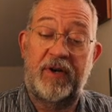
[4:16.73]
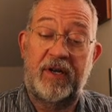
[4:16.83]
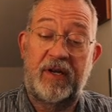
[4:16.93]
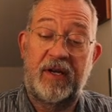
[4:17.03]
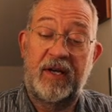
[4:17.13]
It
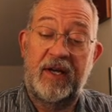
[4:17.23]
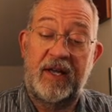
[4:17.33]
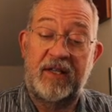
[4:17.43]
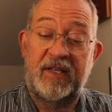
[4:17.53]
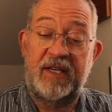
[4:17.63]

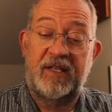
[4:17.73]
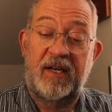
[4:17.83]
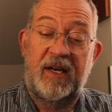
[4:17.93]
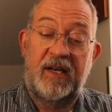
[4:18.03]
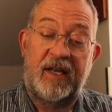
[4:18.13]
says
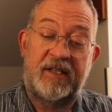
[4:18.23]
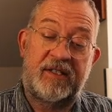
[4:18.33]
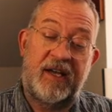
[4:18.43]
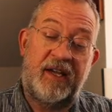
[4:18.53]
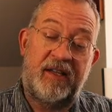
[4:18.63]
let's
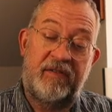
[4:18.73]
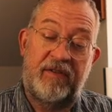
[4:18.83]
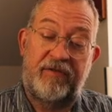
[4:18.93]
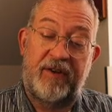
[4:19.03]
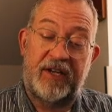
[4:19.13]
take the
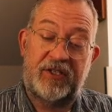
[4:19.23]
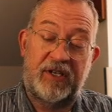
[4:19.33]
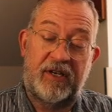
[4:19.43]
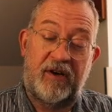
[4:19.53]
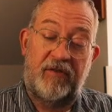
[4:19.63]
reflection
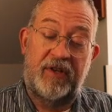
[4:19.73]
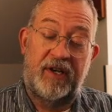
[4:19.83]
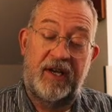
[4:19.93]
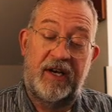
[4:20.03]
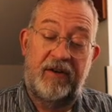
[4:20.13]
of the
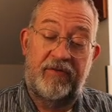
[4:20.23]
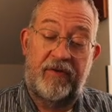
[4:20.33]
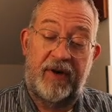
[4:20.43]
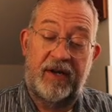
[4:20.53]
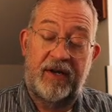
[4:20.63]
near
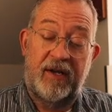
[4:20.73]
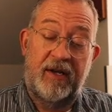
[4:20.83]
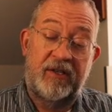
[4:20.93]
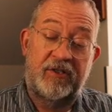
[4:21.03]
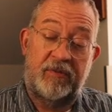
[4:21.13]
infrared
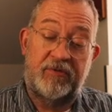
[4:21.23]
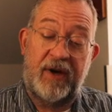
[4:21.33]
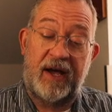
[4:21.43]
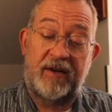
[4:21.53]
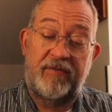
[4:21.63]

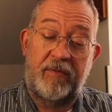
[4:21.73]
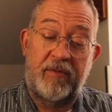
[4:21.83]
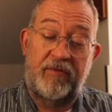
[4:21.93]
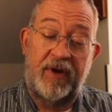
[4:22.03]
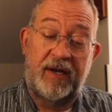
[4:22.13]
subtracted from the
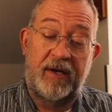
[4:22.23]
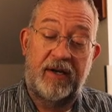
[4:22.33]
red